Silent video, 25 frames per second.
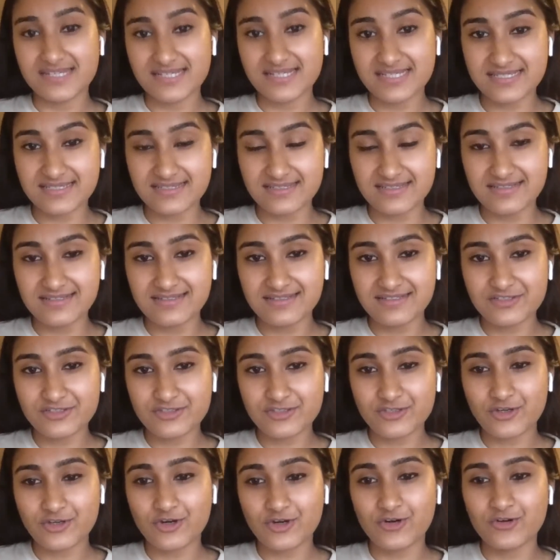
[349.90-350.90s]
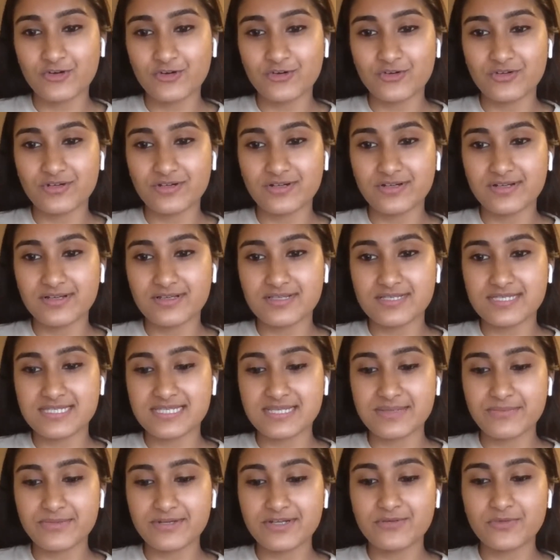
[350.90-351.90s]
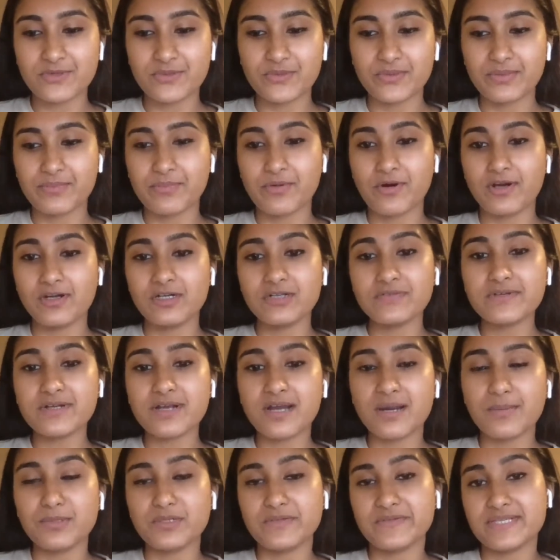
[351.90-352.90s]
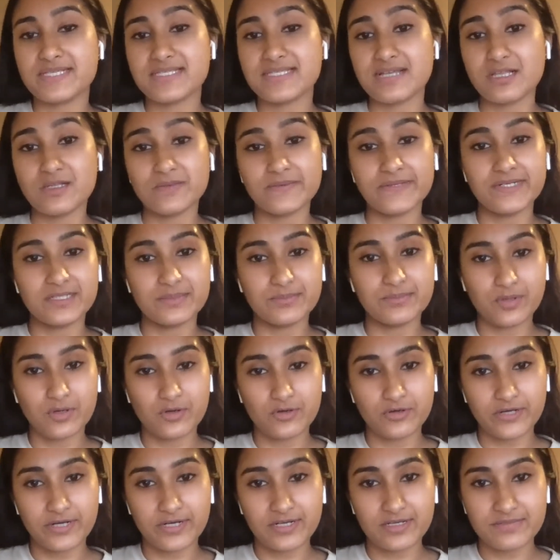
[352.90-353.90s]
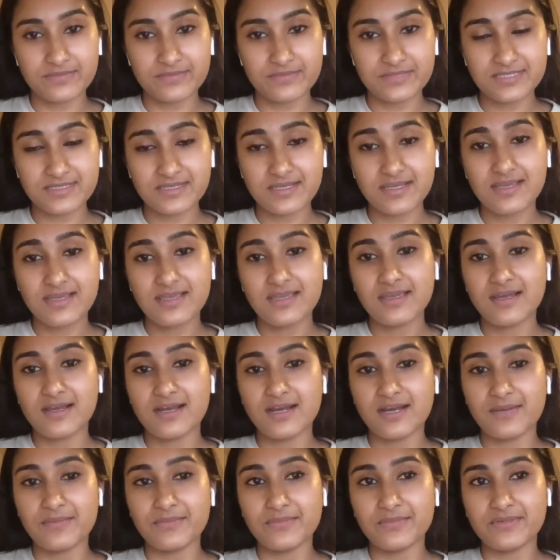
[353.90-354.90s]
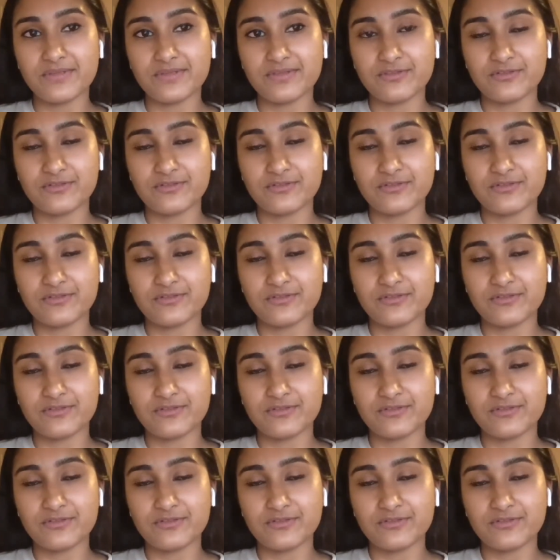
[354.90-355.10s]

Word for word: easy. So, Symba, we were part of a couple of accelerator programs um,